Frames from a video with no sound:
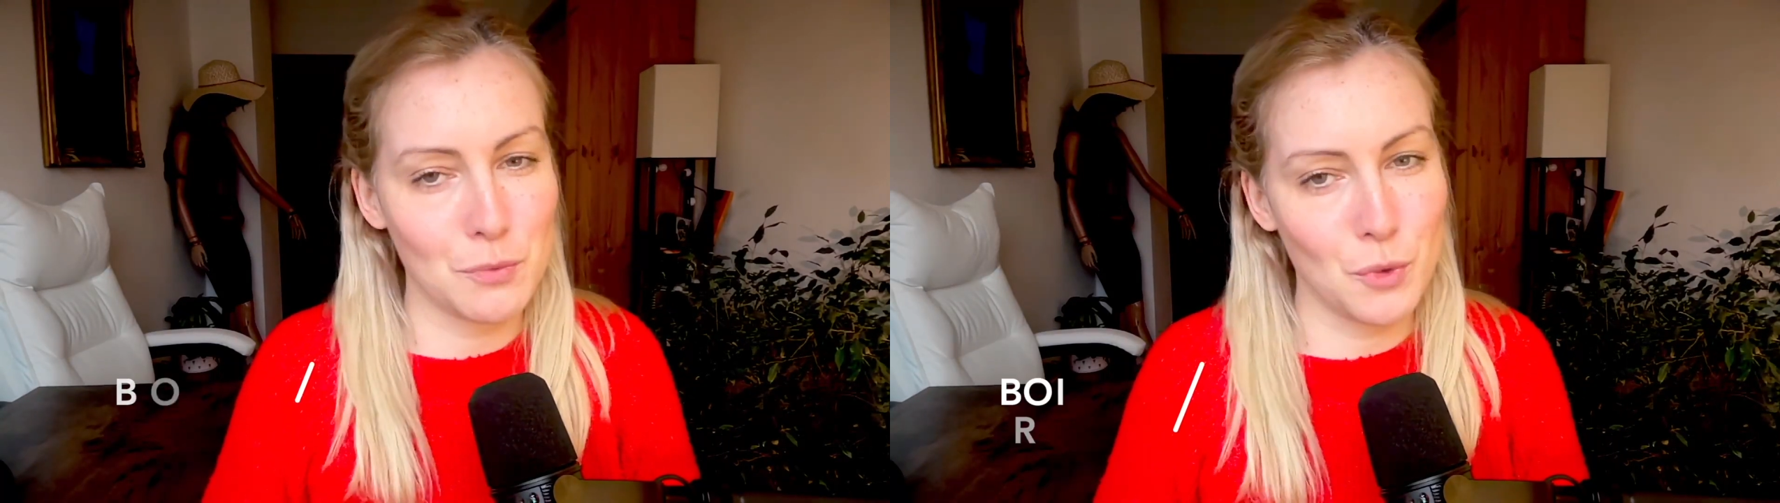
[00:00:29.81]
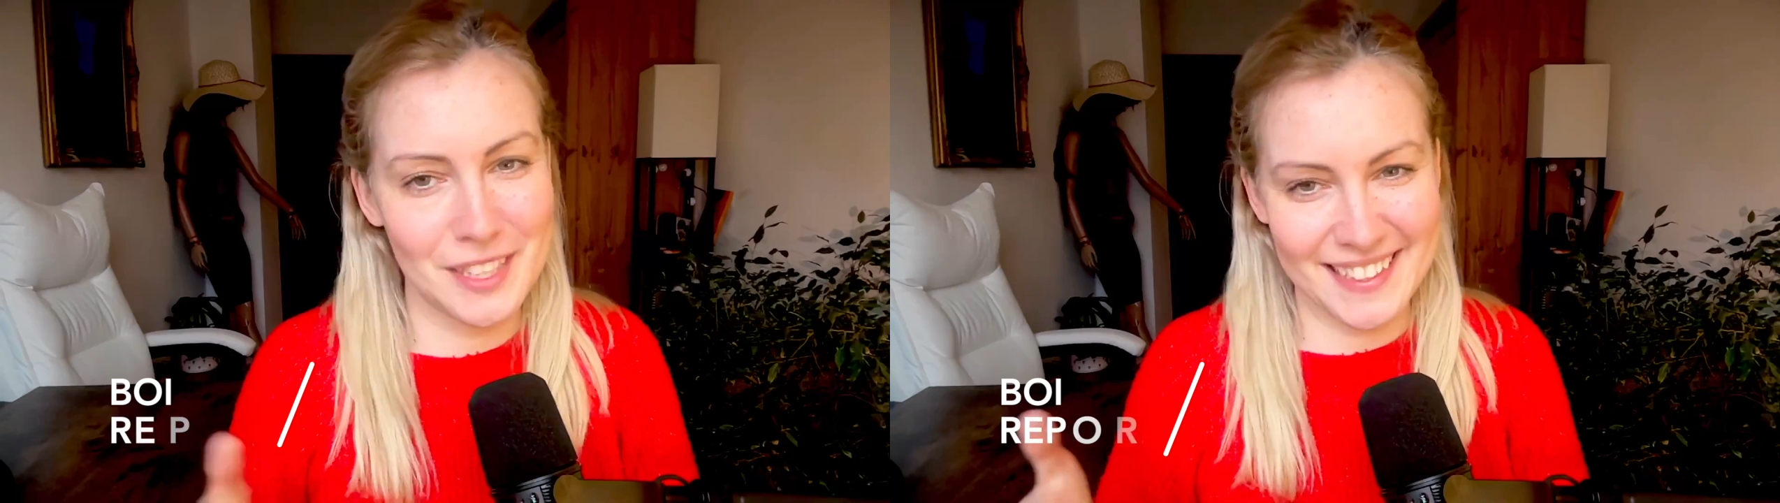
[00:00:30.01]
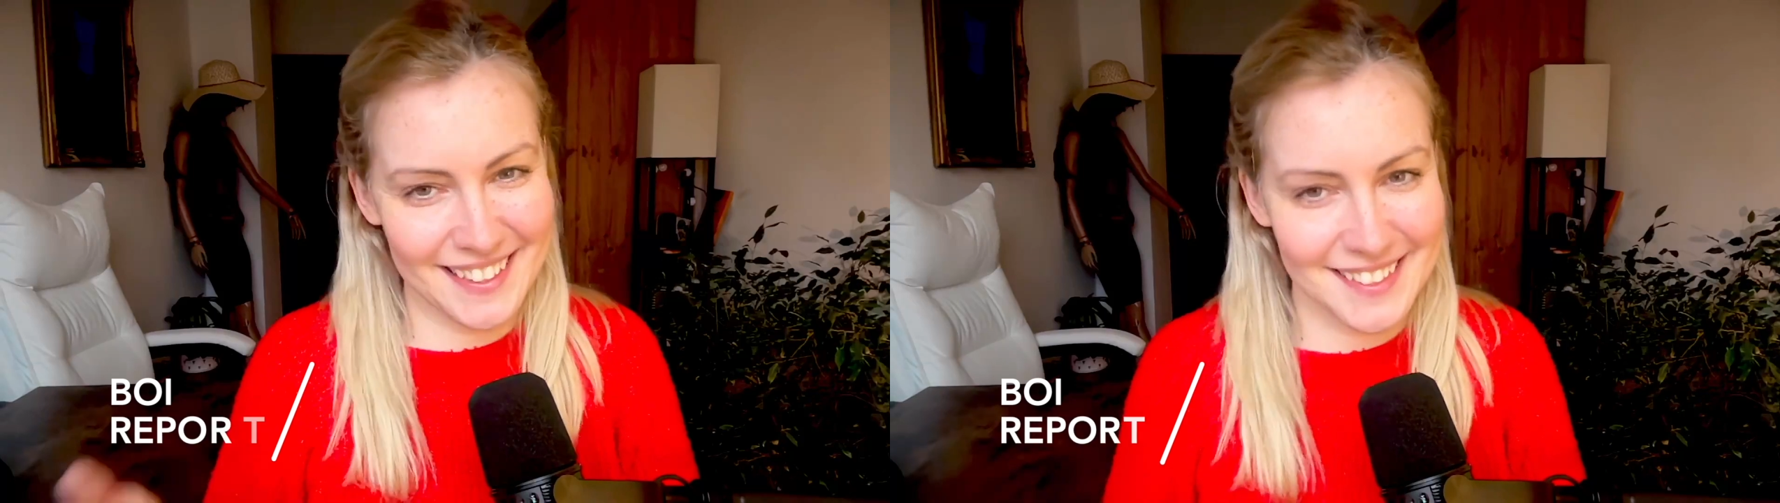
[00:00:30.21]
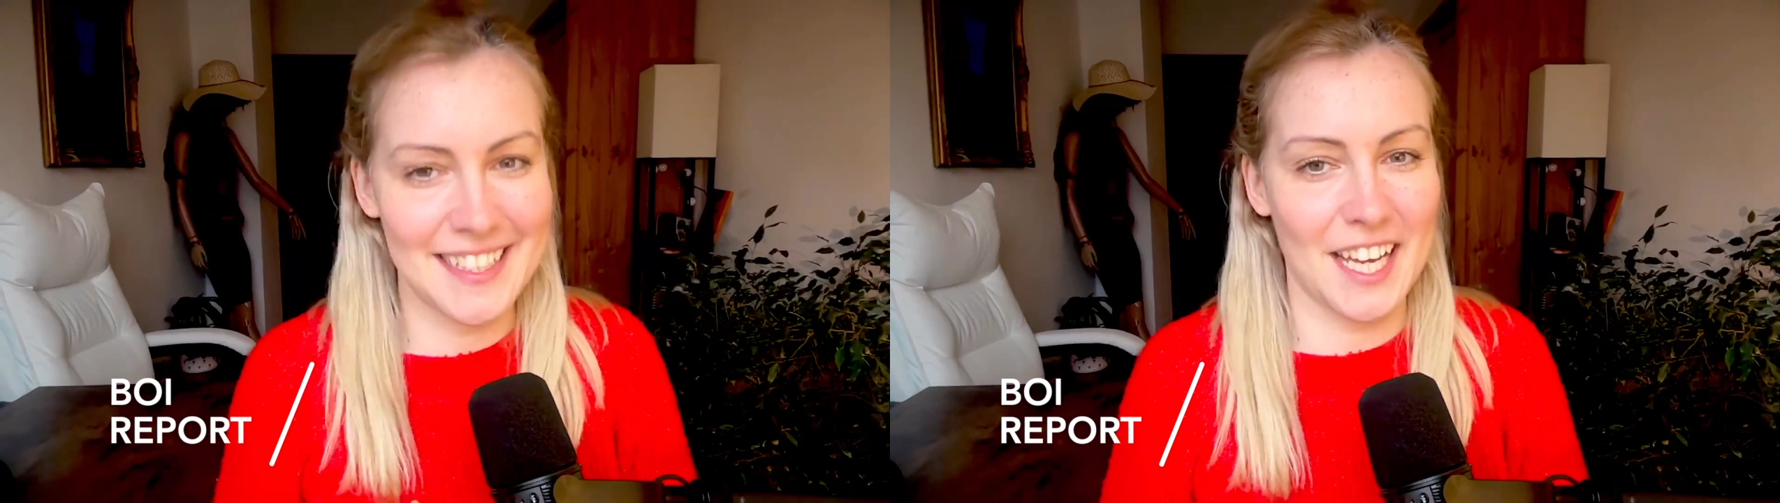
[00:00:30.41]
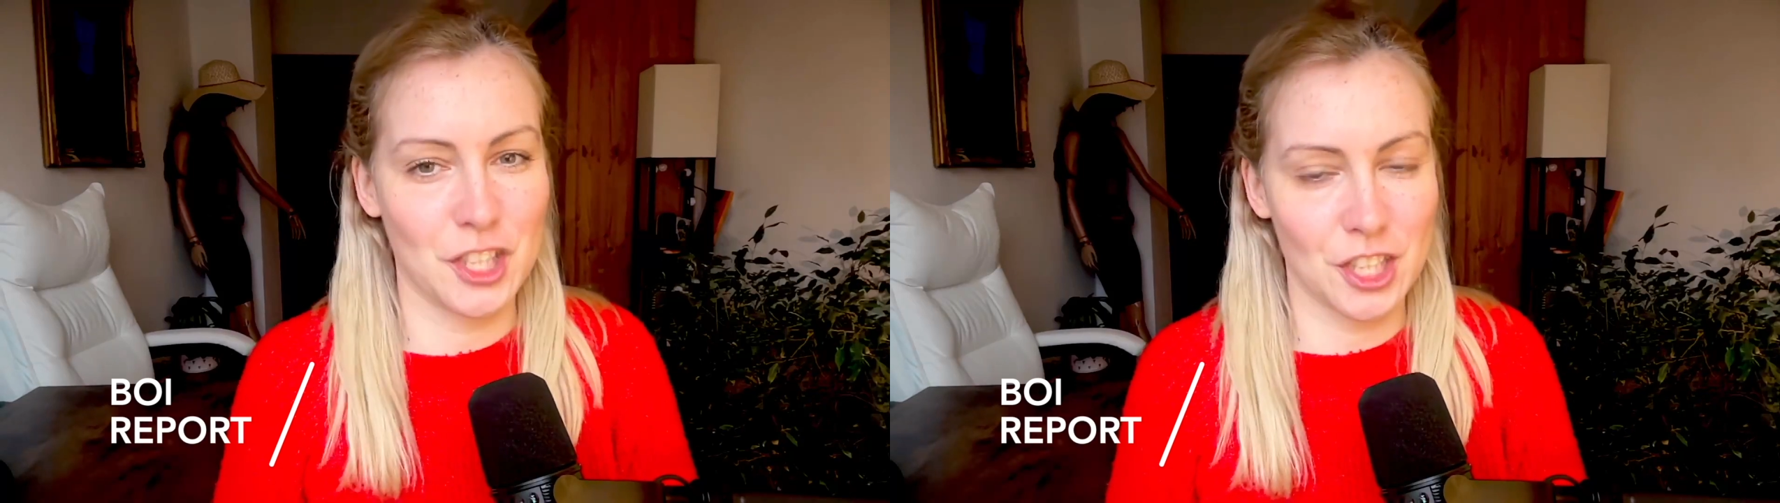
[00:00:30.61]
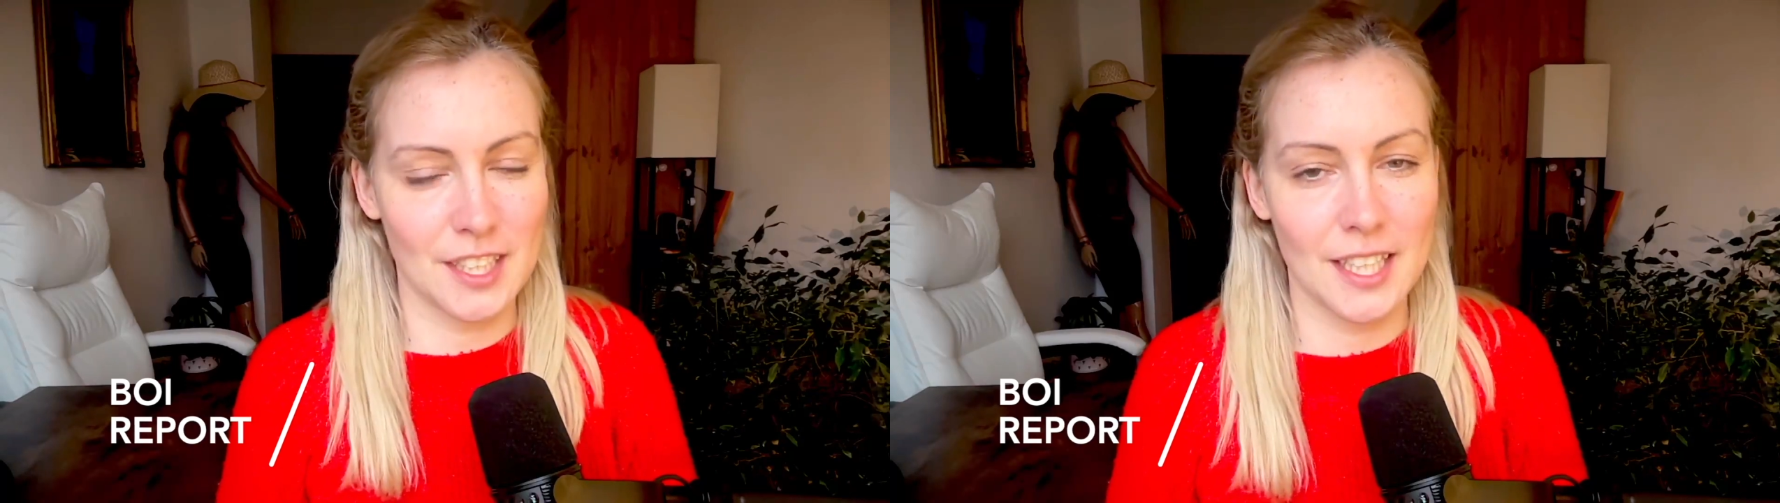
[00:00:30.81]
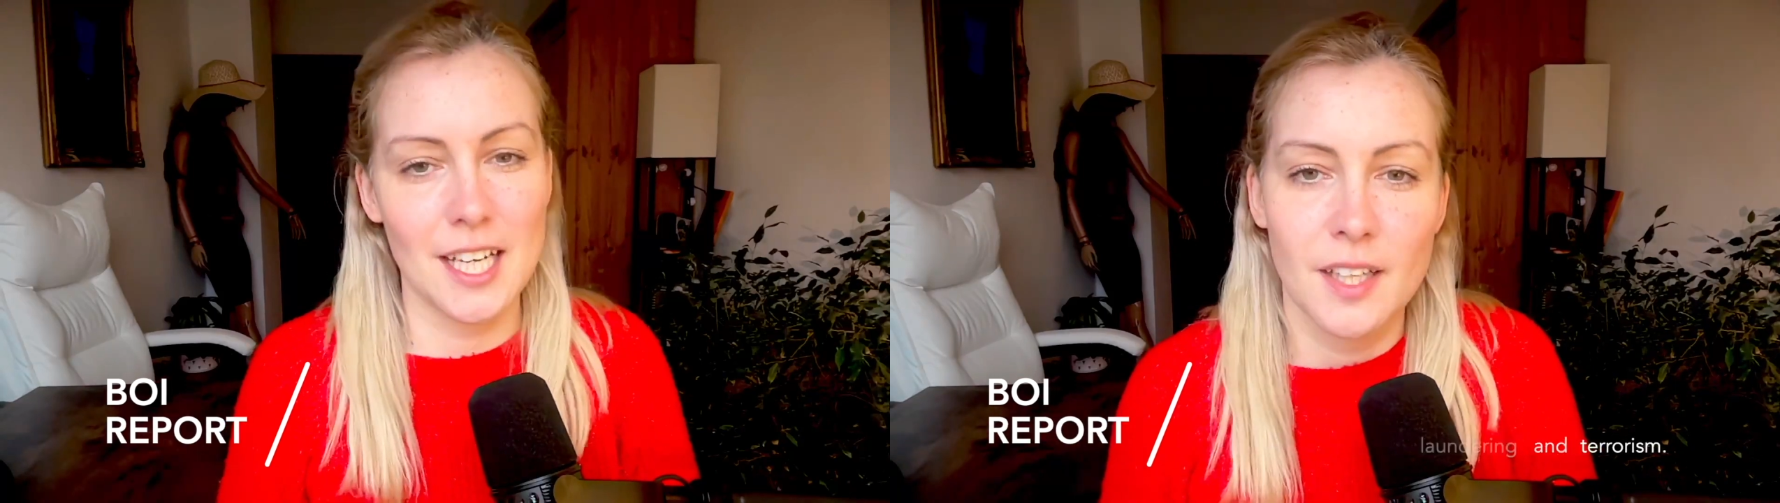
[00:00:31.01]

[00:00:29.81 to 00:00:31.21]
what is it actually?